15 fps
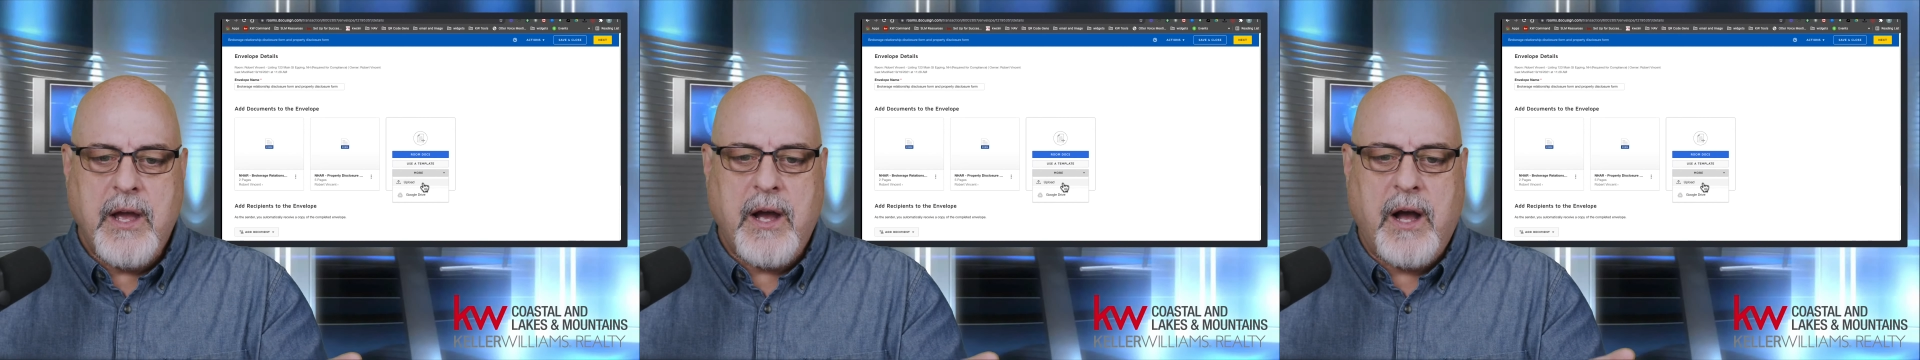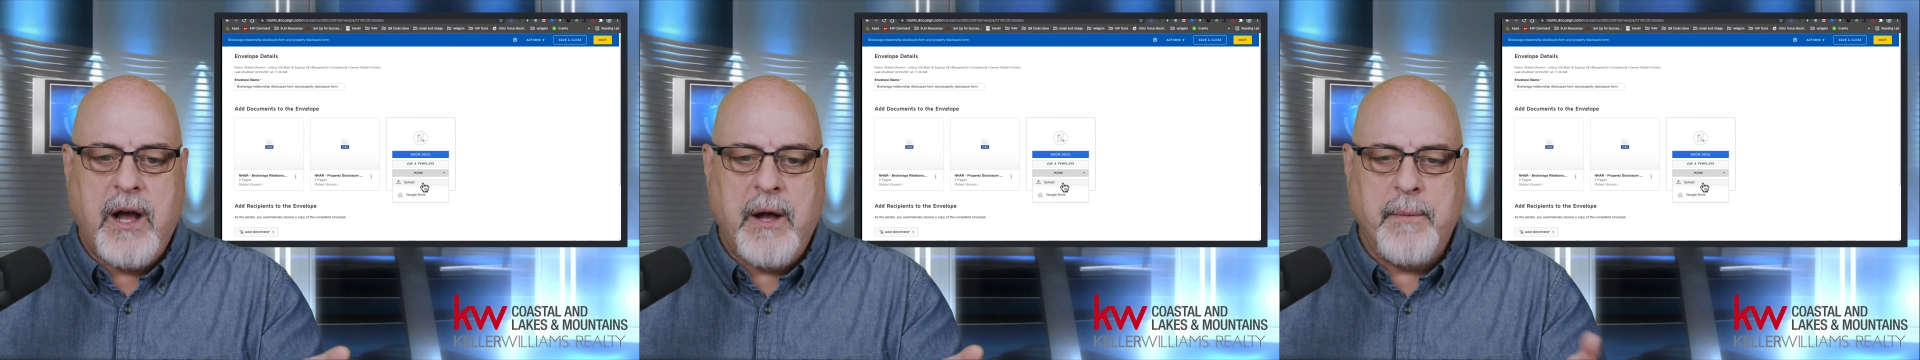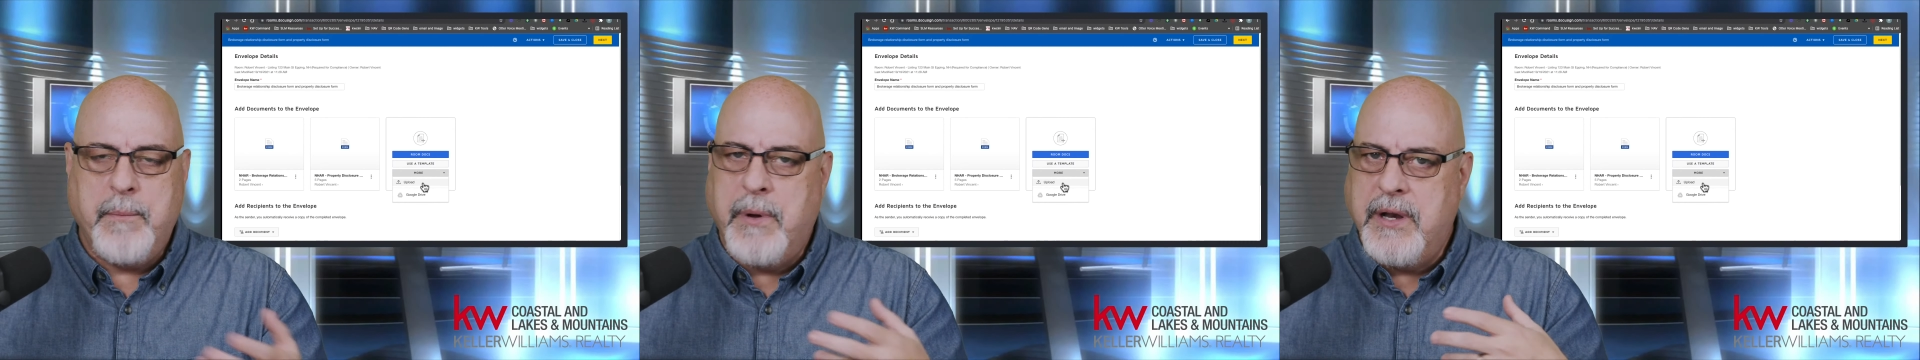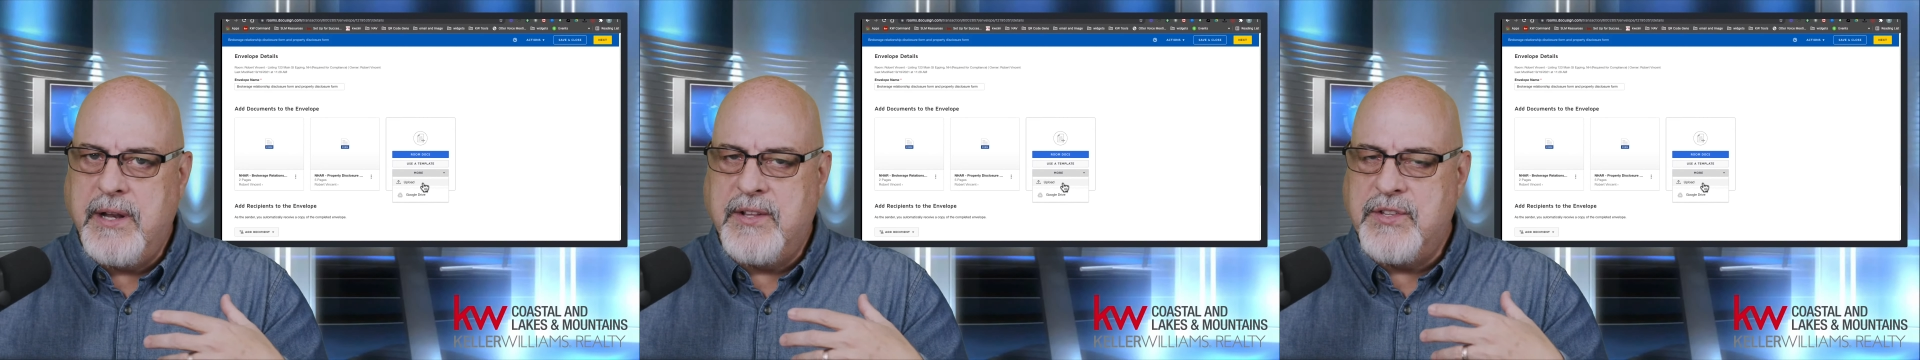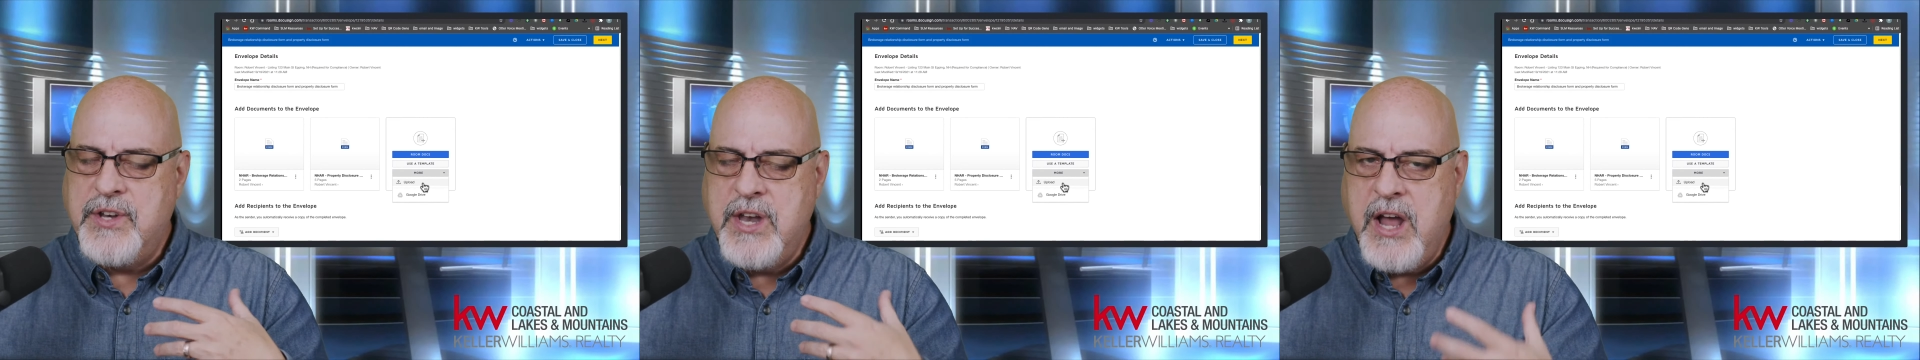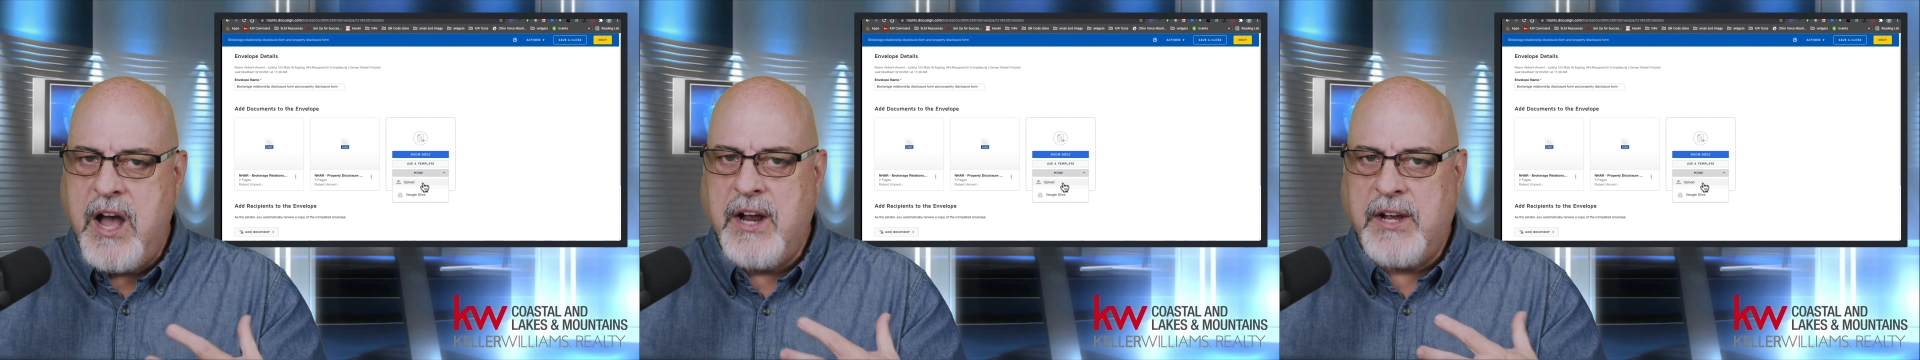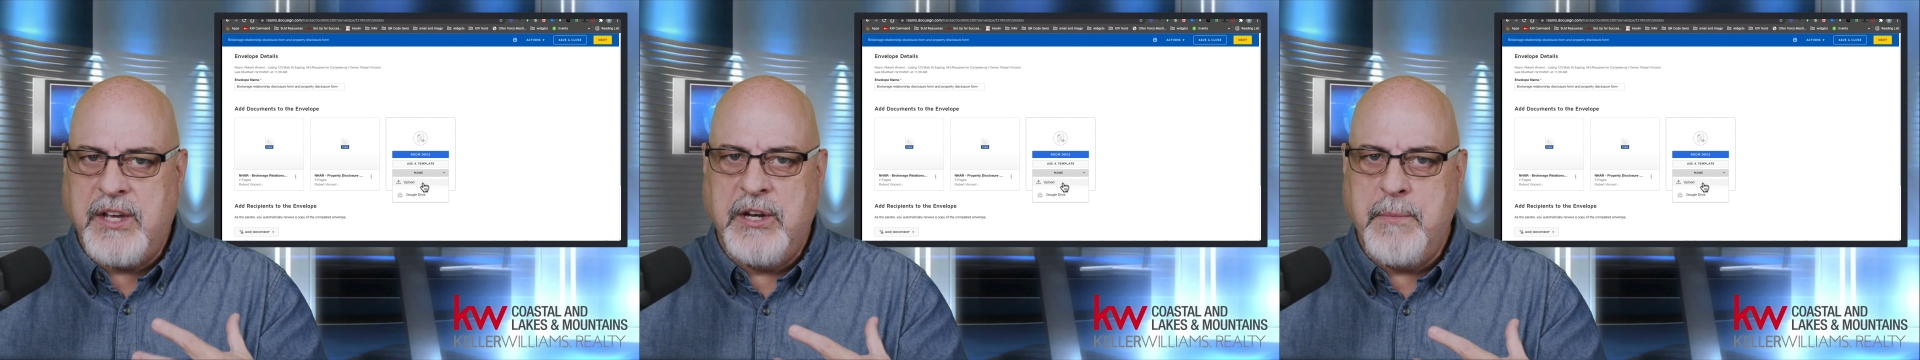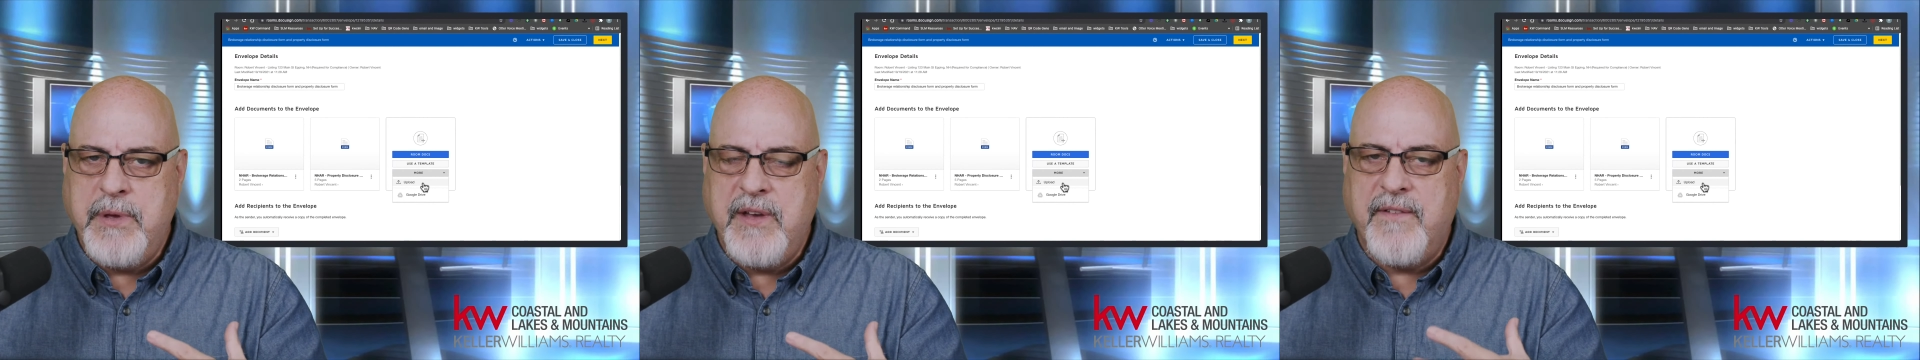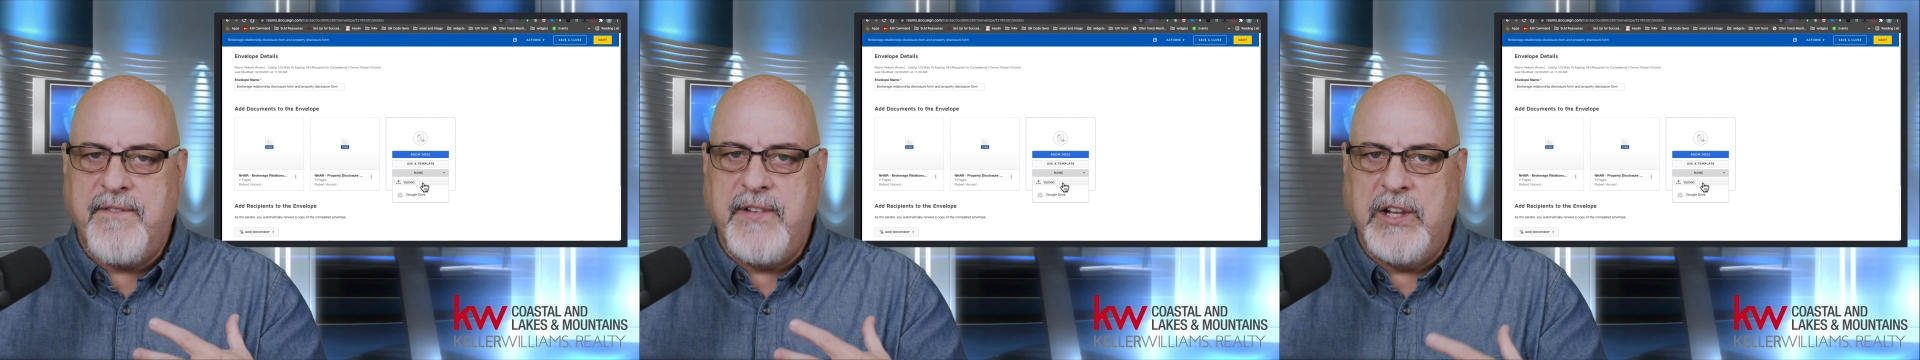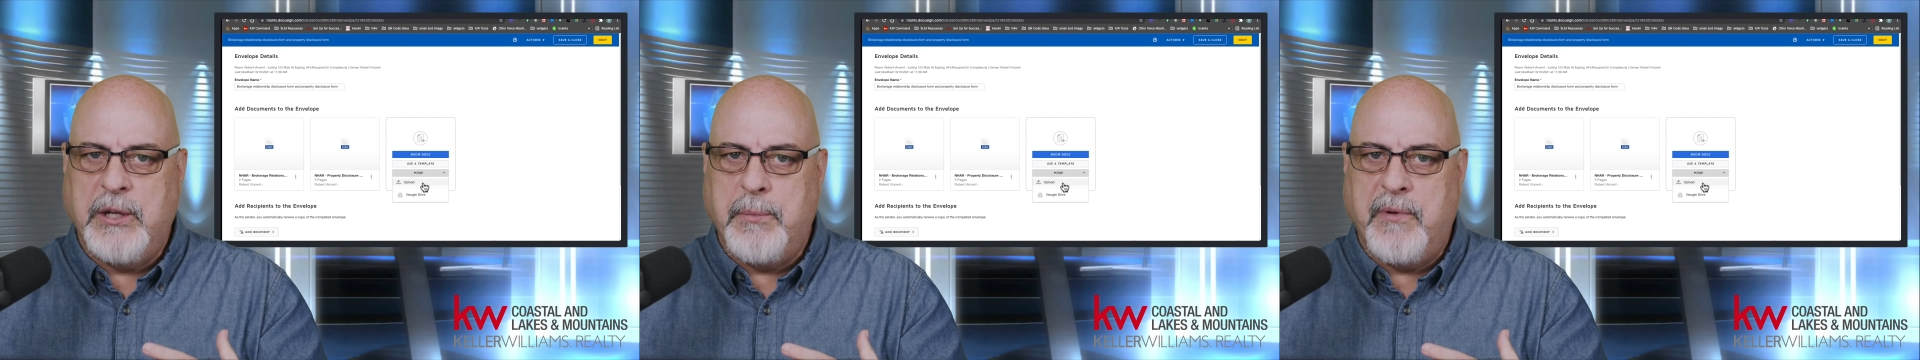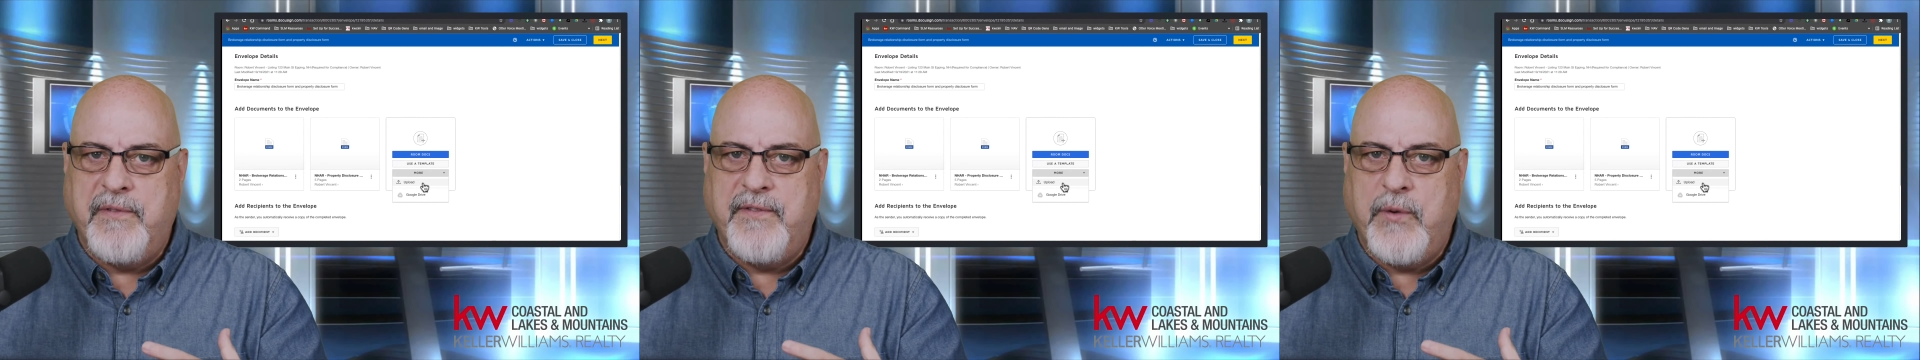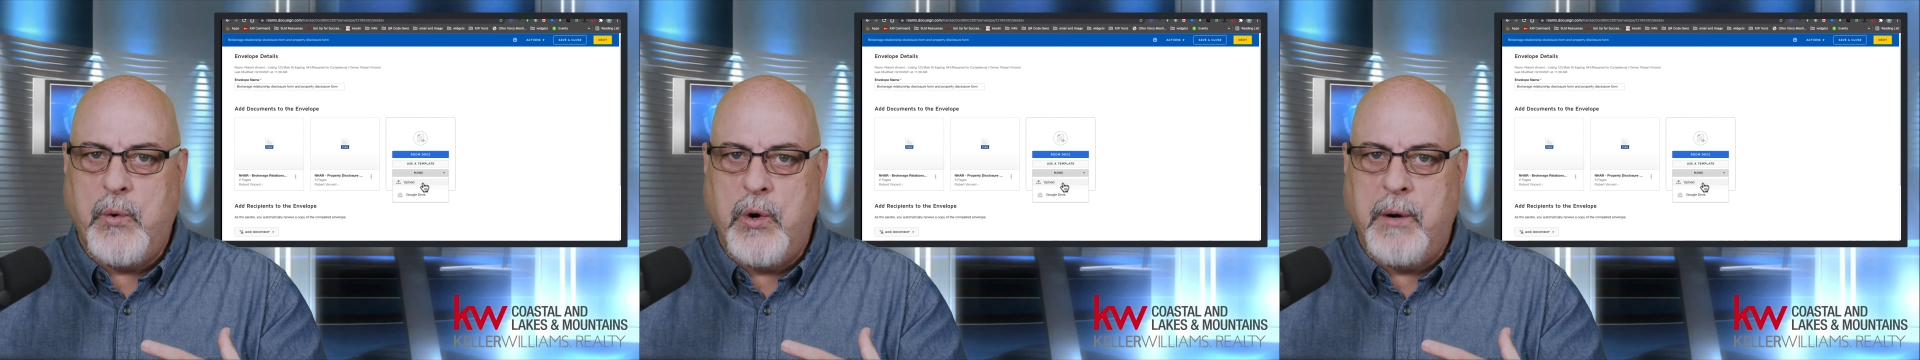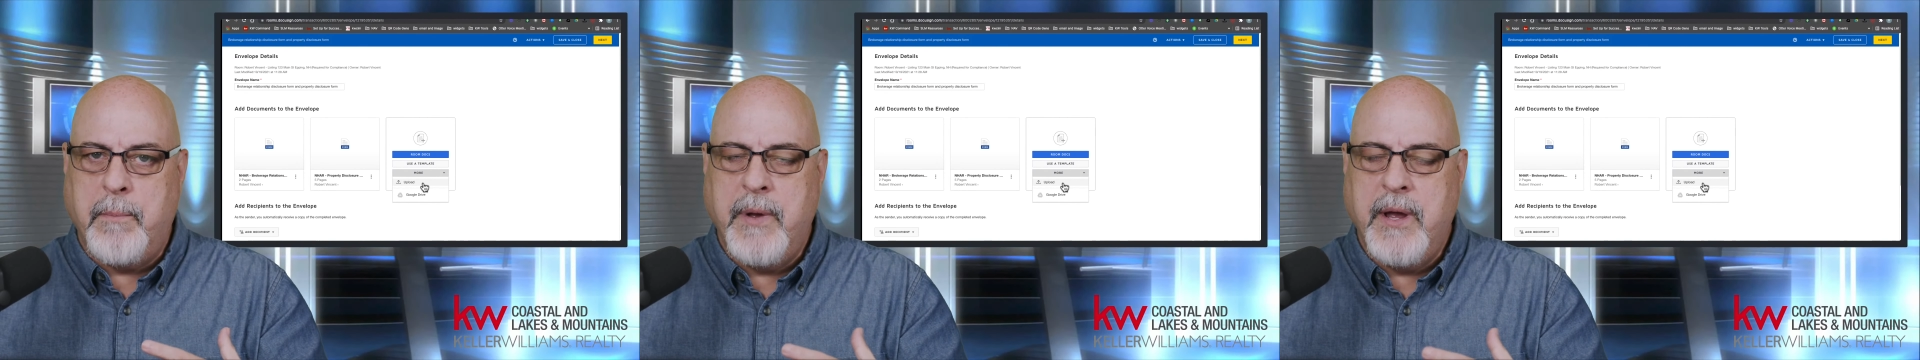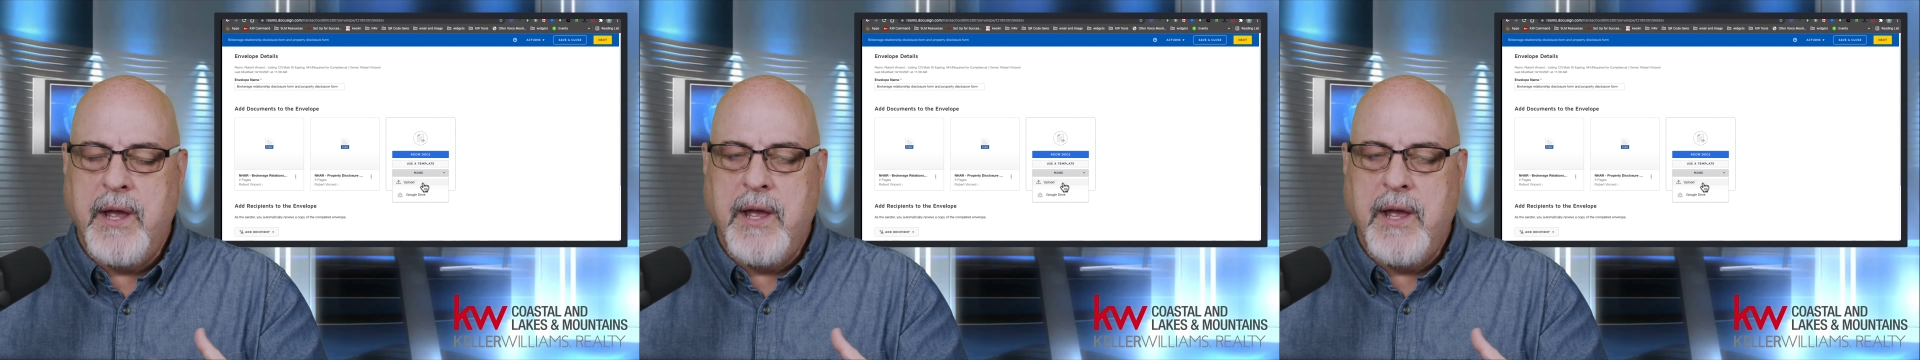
but it's not going to be a fillable form.